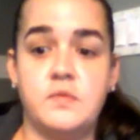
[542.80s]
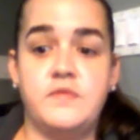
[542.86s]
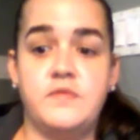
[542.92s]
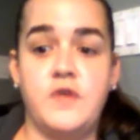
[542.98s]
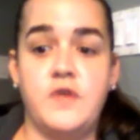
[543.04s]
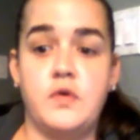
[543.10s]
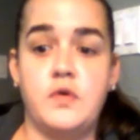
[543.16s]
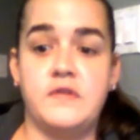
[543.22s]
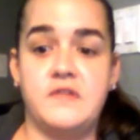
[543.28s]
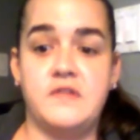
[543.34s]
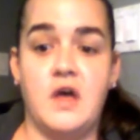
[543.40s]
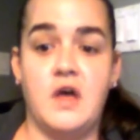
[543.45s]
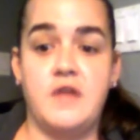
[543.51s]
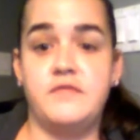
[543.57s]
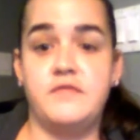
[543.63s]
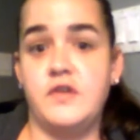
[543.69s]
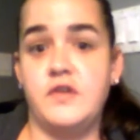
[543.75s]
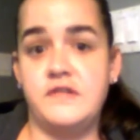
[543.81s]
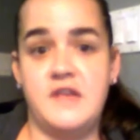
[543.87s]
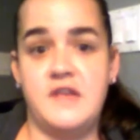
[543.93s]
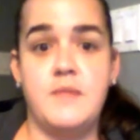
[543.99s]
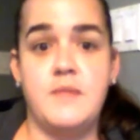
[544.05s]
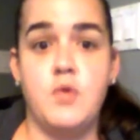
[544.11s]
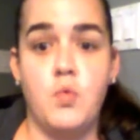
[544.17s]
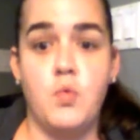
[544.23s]
would focus on, for
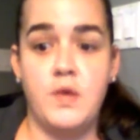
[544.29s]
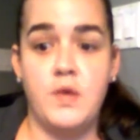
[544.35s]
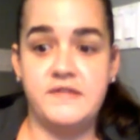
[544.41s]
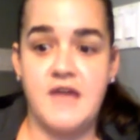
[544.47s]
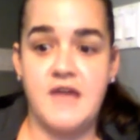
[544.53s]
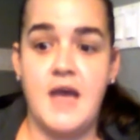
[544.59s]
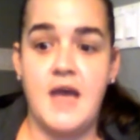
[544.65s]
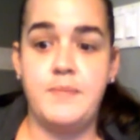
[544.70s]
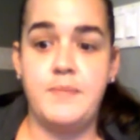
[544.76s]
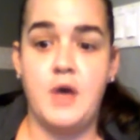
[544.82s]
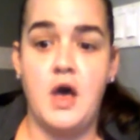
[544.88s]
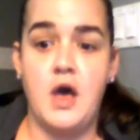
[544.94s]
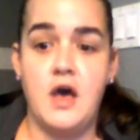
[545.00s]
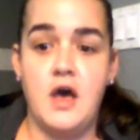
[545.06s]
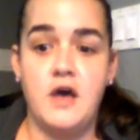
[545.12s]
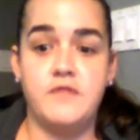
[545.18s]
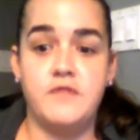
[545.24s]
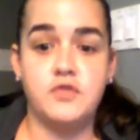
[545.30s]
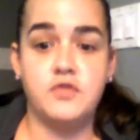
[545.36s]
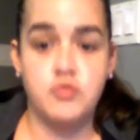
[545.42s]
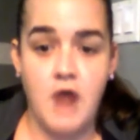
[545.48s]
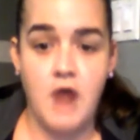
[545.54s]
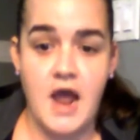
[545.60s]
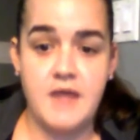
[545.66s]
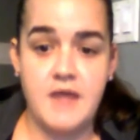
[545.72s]
example, one type of
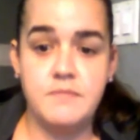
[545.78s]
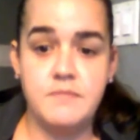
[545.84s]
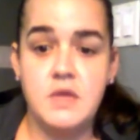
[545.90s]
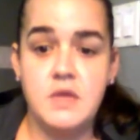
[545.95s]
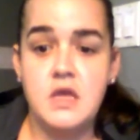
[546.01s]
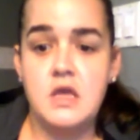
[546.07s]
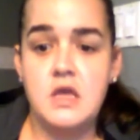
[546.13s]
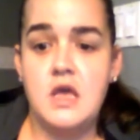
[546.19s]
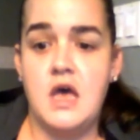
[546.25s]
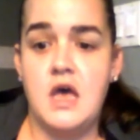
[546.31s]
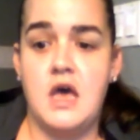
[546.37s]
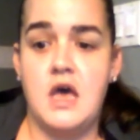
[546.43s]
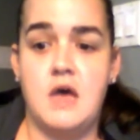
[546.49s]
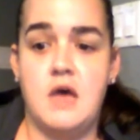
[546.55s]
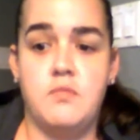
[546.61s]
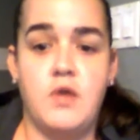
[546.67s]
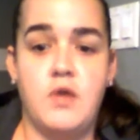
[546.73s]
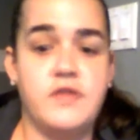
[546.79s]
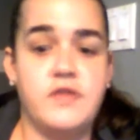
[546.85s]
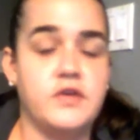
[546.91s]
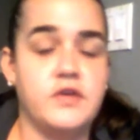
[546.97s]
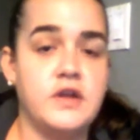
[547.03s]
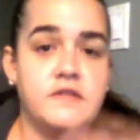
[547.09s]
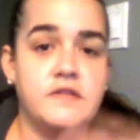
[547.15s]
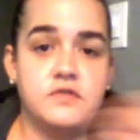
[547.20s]
crime,
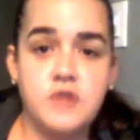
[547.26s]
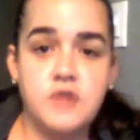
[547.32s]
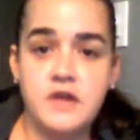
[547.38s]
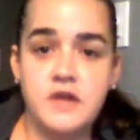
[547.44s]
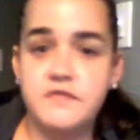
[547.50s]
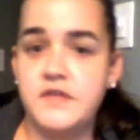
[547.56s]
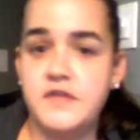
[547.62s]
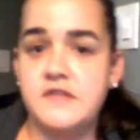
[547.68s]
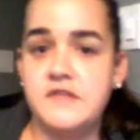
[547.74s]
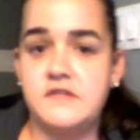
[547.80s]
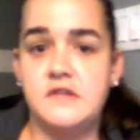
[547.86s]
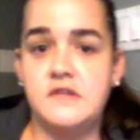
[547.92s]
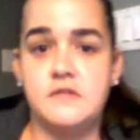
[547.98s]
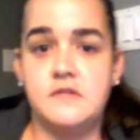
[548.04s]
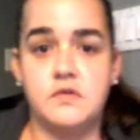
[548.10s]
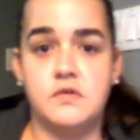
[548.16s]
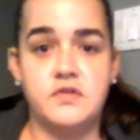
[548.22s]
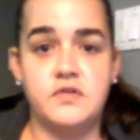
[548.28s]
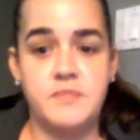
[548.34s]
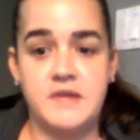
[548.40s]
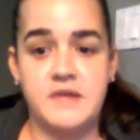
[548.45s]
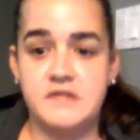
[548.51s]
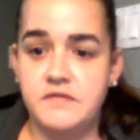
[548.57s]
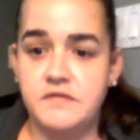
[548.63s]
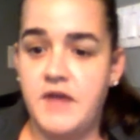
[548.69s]
whether it's drug offenses or
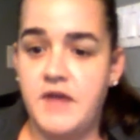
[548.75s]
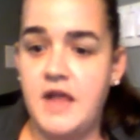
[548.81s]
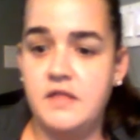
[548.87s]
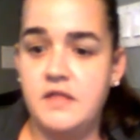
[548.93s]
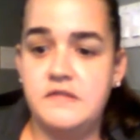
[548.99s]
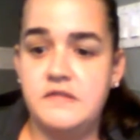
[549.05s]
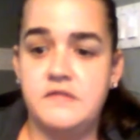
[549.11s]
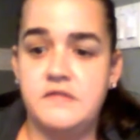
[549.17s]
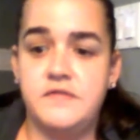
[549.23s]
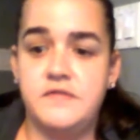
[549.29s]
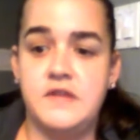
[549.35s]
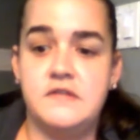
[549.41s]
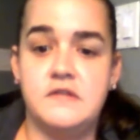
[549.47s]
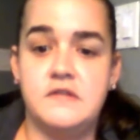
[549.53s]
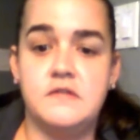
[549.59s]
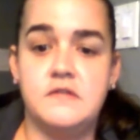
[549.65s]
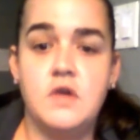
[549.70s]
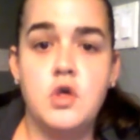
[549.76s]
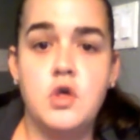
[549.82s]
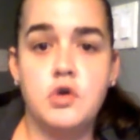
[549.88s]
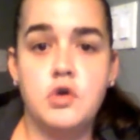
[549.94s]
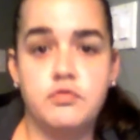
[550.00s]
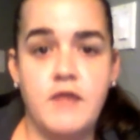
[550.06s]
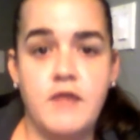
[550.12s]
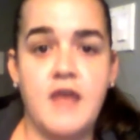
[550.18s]
domestic violence offenses,
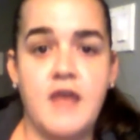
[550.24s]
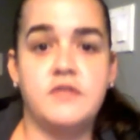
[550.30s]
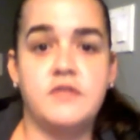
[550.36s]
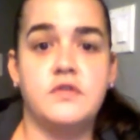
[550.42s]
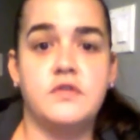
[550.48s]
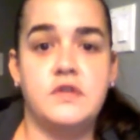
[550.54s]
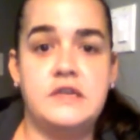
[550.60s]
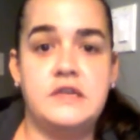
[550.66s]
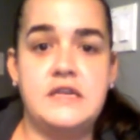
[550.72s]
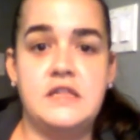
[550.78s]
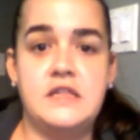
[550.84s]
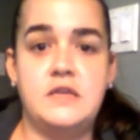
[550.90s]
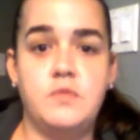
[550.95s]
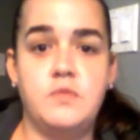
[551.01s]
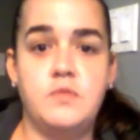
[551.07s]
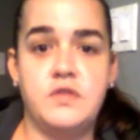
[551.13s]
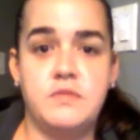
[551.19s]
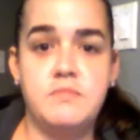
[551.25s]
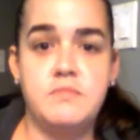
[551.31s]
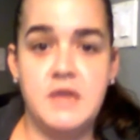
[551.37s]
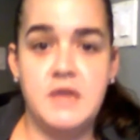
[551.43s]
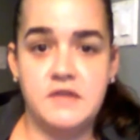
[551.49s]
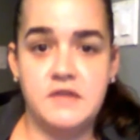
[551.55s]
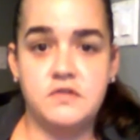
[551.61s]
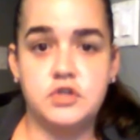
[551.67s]
rather than dealing with a
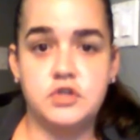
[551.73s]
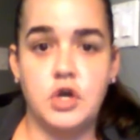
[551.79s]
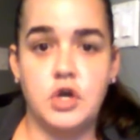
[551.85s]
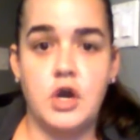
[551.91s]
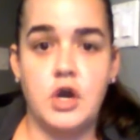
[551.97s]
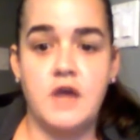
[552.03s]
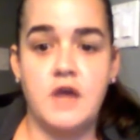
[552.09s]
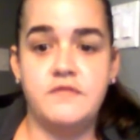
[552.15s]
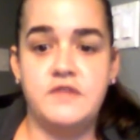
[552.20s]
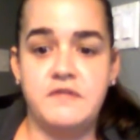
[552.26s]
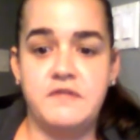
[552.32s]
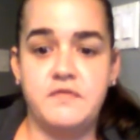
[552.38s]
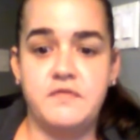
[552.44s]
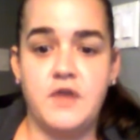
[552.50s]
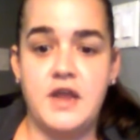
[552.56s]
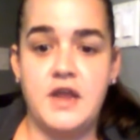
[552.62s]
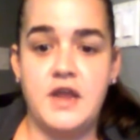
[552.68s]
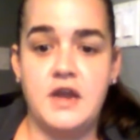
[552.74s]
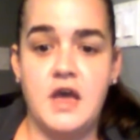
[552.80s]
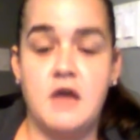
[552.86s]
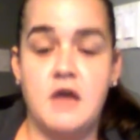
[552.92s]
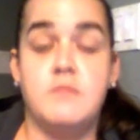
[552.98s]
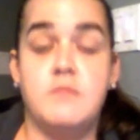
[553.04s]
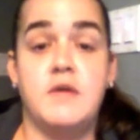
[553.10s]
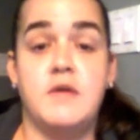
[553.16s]
mixture of different
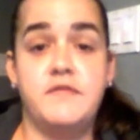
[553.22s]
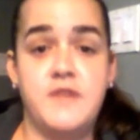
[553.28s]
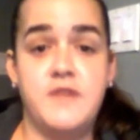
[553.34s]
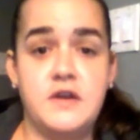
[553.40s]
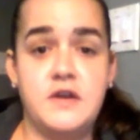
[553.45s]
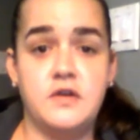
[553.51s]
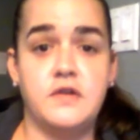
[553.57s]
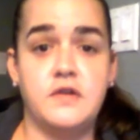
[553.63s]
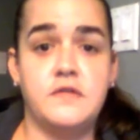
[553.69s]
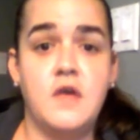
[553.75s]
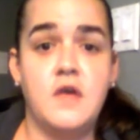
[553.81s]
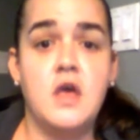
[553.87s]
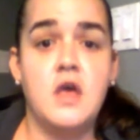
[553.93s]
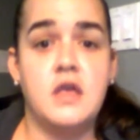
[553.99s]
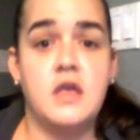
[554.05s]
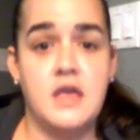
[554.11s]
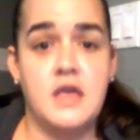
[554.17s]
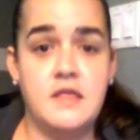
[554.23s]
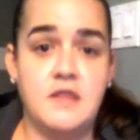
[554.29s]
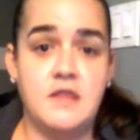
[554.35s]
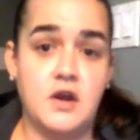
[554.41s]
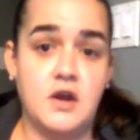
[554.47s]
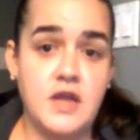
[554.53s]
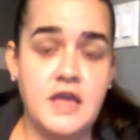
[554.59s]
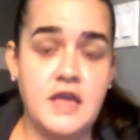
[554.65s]
offenders in
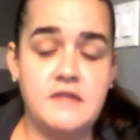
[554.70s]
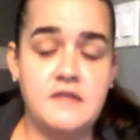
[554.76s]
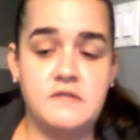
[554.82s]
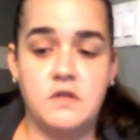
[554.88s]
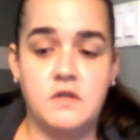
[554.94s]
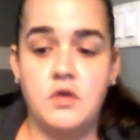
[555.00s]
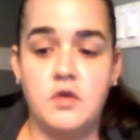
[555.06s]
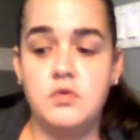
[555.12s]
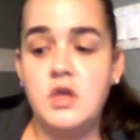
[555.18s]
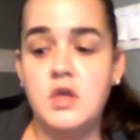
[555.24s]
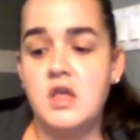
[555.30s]
their caseload.